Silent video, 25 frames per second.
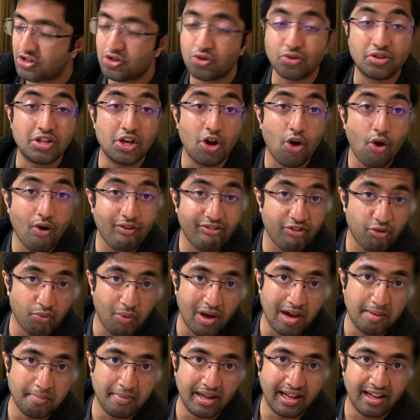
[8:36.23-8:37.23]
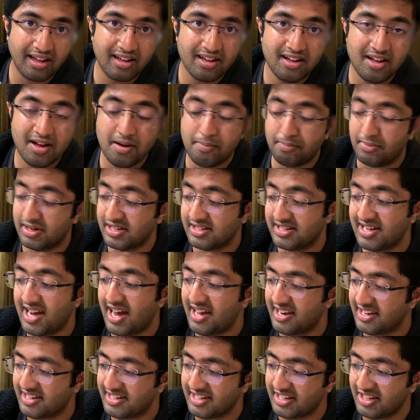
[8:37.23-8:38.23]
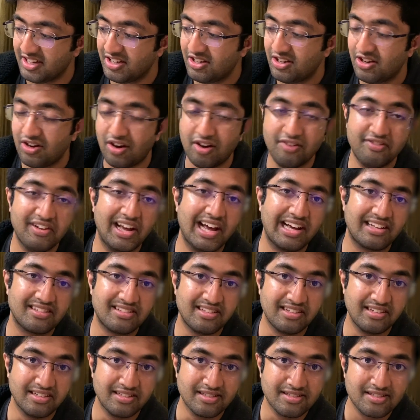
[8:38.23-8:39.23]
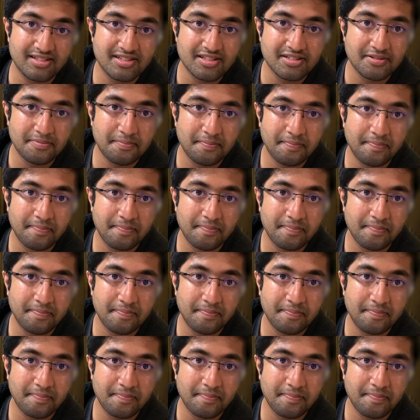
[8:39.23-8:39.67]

to the overwhelming mundanity of excellence."